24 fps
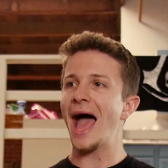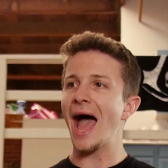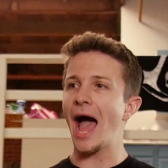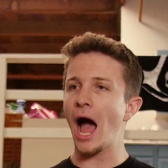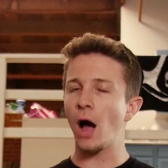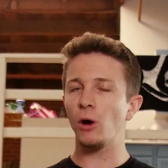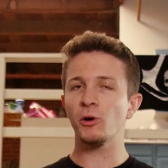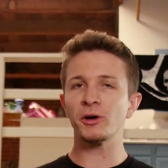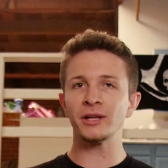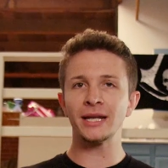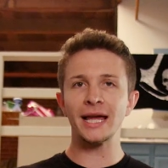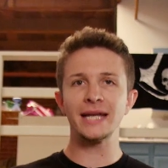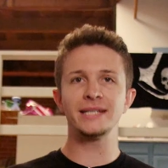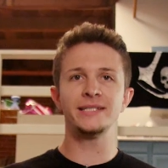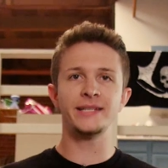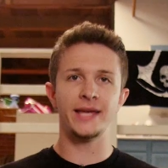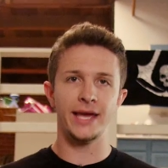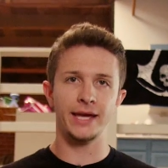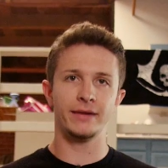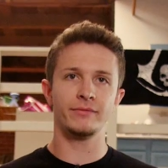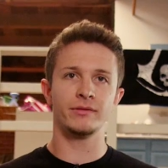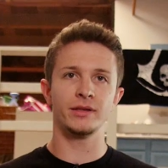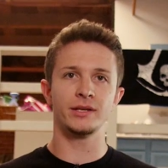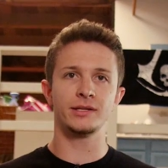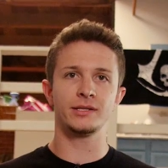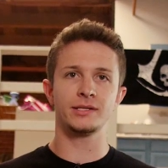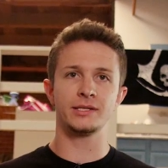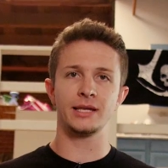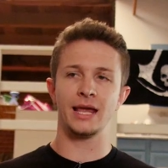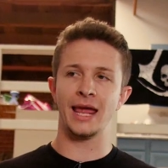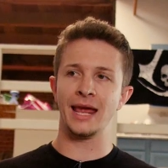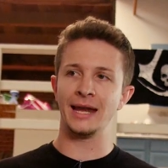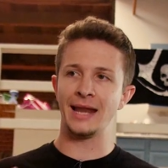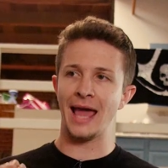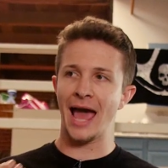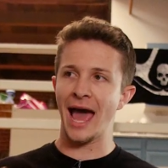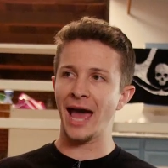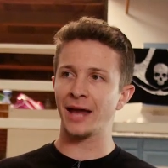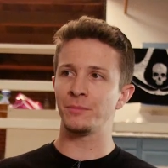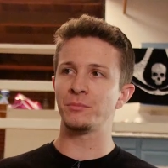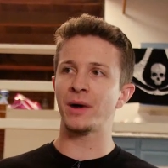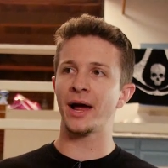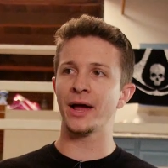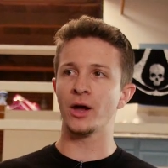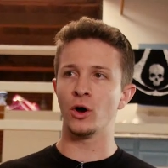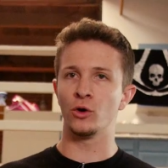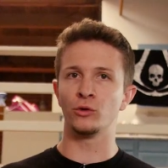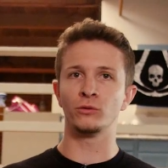how can I take this and add
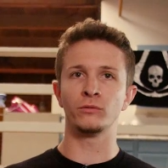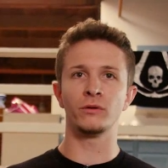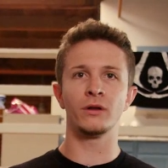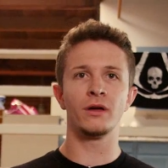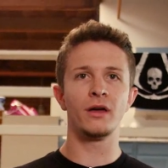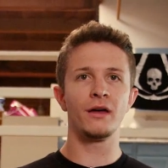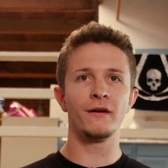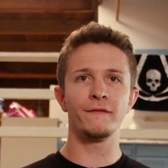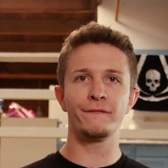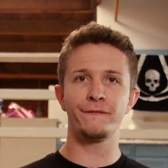my own